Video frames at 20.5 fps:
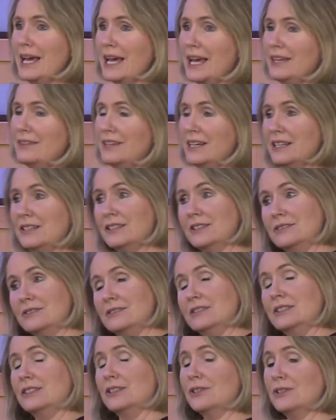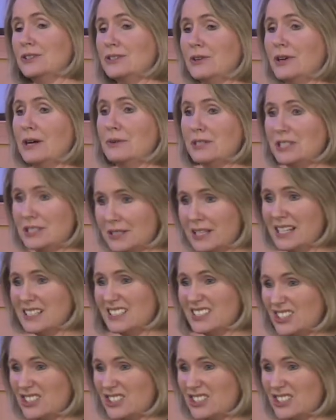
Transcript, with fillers: And then girls are always kind of